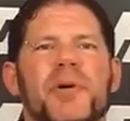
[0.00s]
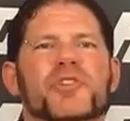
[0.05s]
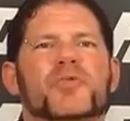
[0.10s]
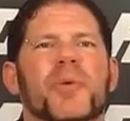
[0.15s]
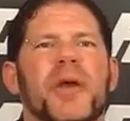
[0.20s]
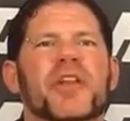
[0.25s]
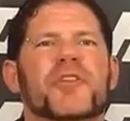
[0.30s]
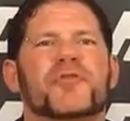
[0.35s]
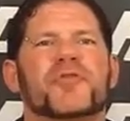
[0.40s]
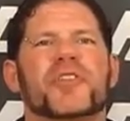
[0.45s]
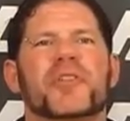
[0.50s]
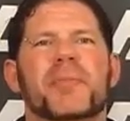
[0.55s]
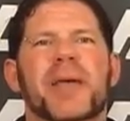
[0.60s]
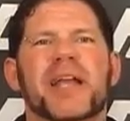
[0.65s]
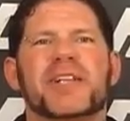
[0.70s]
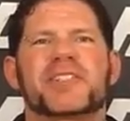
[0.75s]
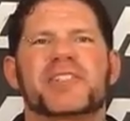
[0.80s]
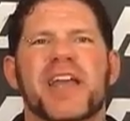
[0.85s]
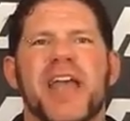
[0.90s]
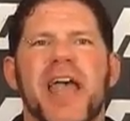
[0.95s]
much waiting for the
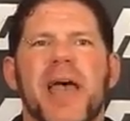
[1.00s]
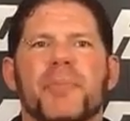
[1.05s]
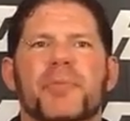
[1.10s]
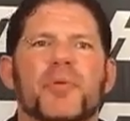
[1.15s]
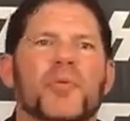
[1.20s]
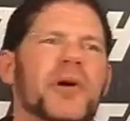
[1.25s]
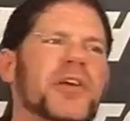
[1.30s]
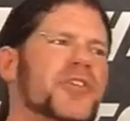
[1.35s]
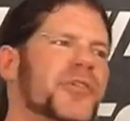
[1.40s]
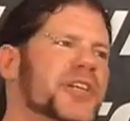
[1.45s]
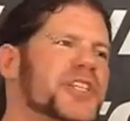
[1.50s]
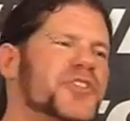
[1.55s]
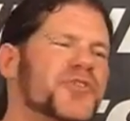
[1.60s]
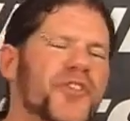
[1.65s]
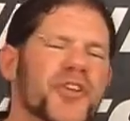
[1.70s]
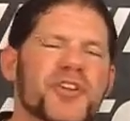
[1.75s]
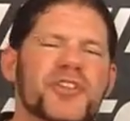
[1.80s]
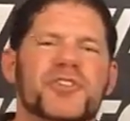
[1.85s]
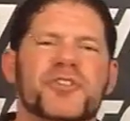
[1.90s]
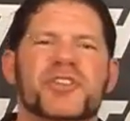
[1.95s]
match to happen, whether he's
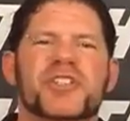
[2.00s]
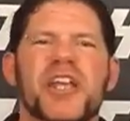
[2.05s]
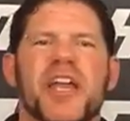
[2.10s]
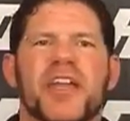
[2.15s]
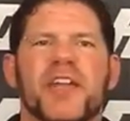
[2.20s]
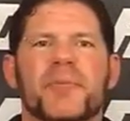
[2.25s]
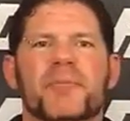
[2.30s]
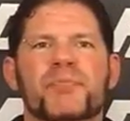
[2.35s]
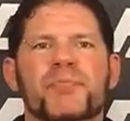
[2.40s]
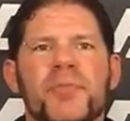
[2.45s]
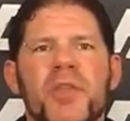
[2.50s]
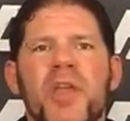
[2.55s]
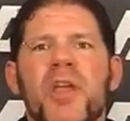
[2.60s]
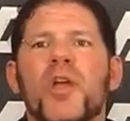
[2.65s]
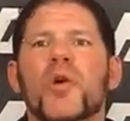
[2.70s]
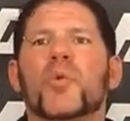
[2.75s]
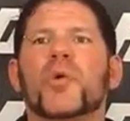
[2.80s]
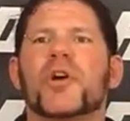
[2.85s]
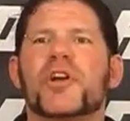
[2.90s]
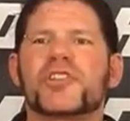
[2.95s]
first or second.
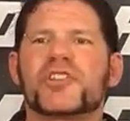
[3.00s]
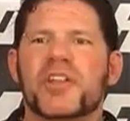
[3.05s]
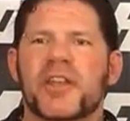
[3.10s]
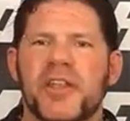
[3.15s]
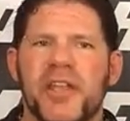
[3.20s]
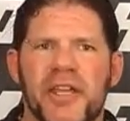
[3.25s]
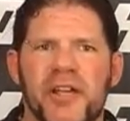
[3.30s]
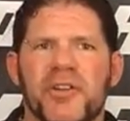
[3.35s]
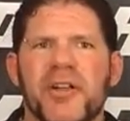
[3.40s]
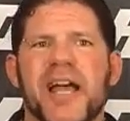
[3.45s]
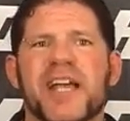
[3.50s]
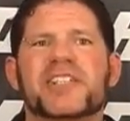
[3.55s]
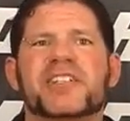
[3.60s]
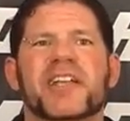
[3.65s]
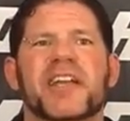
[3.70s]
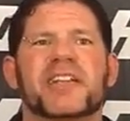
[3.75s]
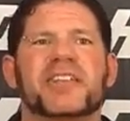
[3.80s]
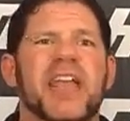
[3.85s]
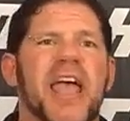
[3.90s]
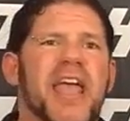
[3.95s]
Whereas the heel has
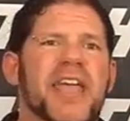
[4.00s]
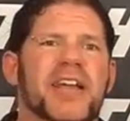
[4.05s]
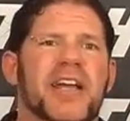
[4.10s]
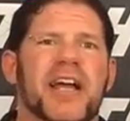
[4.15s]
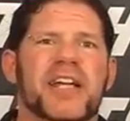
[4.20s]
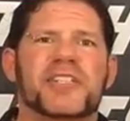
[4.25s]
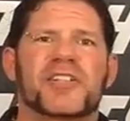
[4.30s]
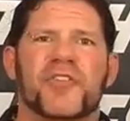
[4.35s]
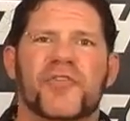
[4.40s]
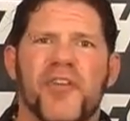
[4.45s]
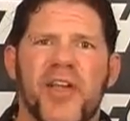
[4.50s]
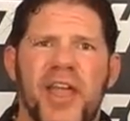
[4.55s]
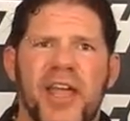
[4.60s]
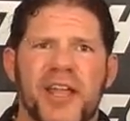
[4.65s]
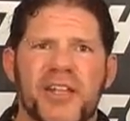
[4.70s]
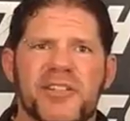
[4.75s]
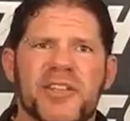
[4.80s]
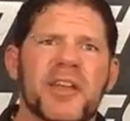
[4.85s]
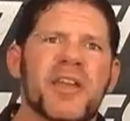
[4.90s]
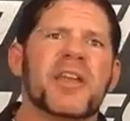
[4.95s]
to antagonize the
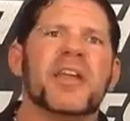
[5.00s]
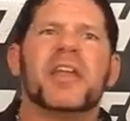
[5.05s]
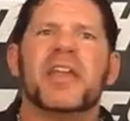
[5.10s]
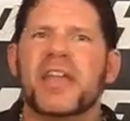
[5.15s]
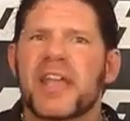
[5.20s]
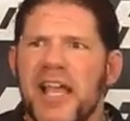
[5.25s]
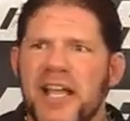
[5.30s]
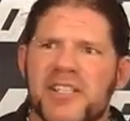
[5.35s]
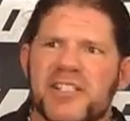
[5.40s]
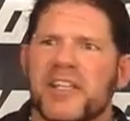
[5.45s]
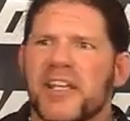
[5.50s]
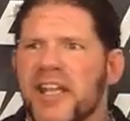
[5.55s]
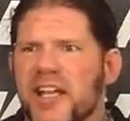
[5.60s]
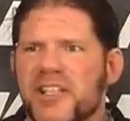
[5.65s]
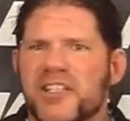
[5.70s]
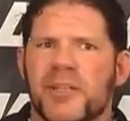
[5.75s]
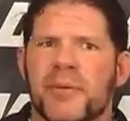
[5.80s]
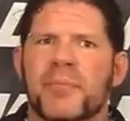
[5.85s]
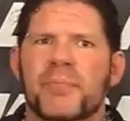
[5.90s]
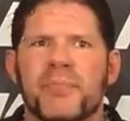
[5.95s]
fans. He has to
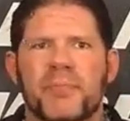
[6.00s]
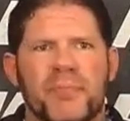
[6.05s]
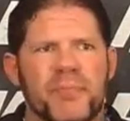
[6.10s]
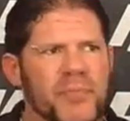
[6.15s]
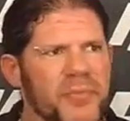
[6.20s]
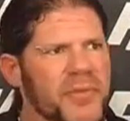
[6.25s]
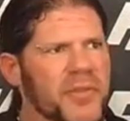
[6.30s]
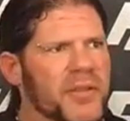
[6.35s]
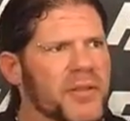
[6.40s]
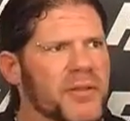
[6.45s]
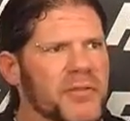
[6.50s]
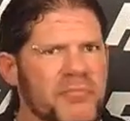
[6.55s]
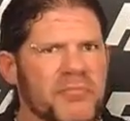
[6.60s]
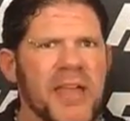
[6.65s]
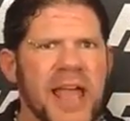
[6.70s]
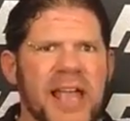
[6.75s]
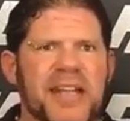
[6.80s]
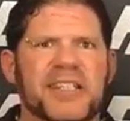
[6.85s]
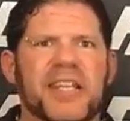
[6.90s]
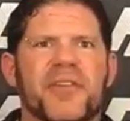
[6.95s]
get some
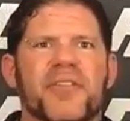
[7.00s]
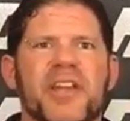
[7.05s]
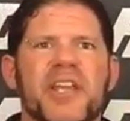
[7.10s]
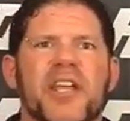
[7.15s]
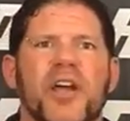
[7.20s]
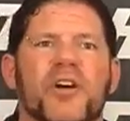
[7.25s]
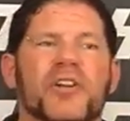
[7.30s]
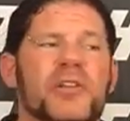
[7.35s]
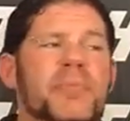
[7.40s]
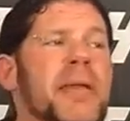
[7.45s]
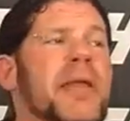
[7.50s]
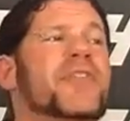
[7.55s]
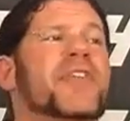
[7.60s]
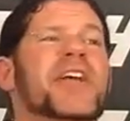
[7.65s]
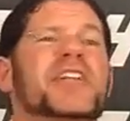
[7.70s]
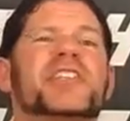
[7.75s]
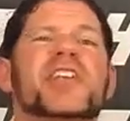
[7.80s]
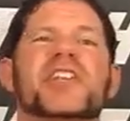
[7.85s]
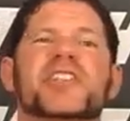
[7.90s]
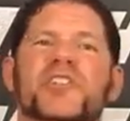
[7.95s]
activity going. The
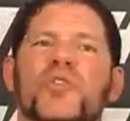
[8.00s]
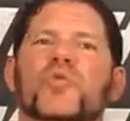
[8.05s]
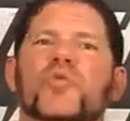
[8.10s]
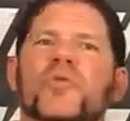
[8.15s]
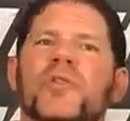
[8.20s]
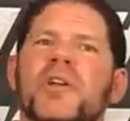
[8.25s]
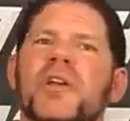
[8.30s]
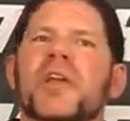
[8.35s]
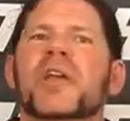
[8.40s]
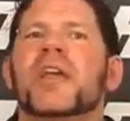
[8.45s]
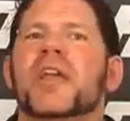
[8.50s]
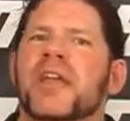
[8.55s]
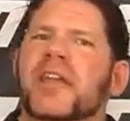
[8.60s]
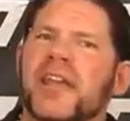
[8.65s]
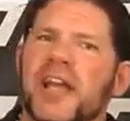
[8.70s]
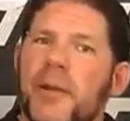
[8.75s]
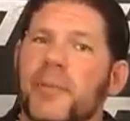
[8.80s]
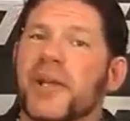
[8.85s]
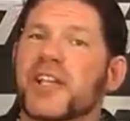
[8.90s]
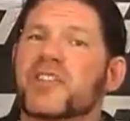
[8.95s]
babyface has to
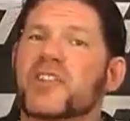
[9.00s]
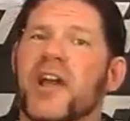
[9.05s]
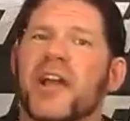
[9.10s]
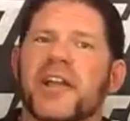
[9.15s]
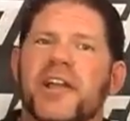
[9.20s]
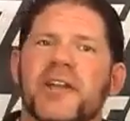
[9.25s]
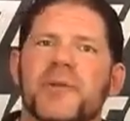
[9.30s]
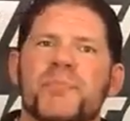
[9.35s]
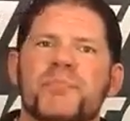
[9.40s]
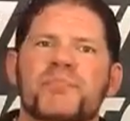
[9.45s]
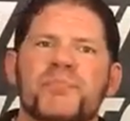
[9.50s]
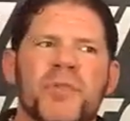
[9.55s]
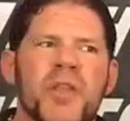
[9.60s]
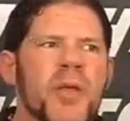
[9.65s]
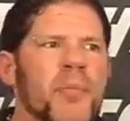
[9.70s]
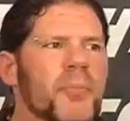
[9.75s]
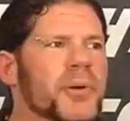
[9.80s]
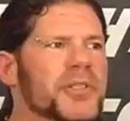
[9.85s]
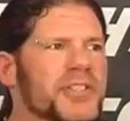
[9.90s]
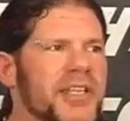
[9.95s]
get them excited,
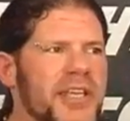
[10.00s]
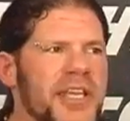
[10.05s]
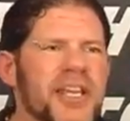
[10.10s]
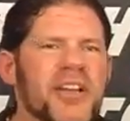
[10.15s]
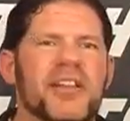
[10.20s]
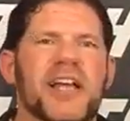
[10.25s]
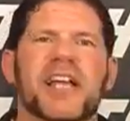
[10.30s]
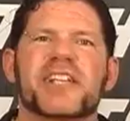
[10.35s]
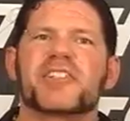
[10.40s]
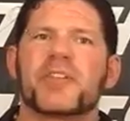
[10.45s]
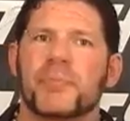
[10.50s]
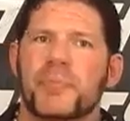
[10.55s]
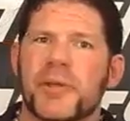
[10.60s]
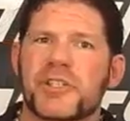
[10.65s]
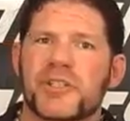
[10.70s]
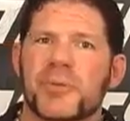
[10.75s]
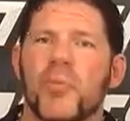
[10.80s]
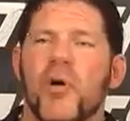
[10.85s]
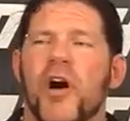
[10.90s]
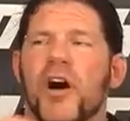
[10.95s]
but the heel has to
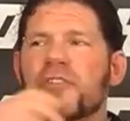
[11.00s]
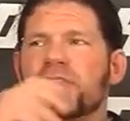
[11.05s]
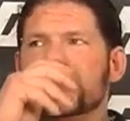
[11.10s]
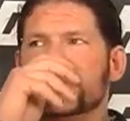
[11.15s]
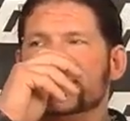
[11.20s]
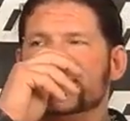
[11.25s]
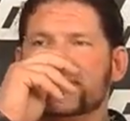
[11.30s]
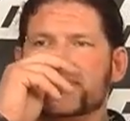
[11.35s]
piss them off.